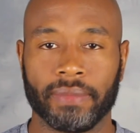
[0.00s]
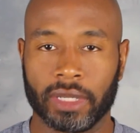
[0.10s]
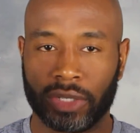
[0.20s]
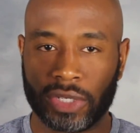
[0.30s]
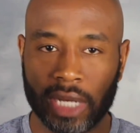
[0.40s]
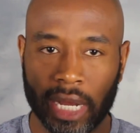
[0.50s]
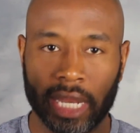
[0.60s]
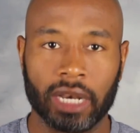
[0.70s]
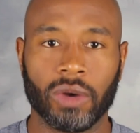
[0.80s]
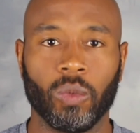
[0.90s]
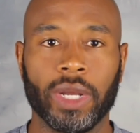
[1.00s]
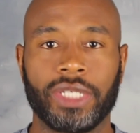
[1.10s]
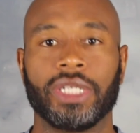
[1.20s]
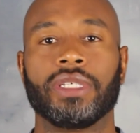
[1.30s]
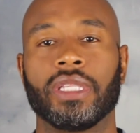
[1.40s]
The son,
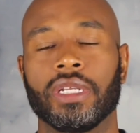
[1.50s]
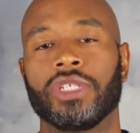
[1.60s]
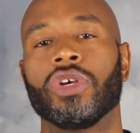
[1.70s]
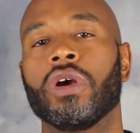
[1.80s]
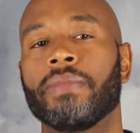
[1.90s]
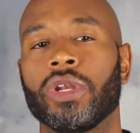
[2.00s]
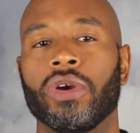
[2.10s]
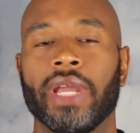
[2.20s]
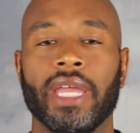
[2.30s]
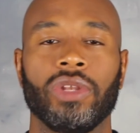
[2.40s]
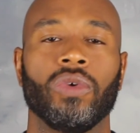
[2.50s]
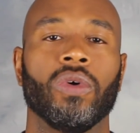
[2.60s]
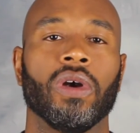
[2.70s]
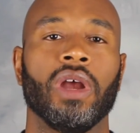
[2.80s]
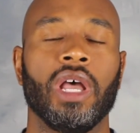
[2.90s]
which is the determiner and
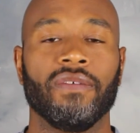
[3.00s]
or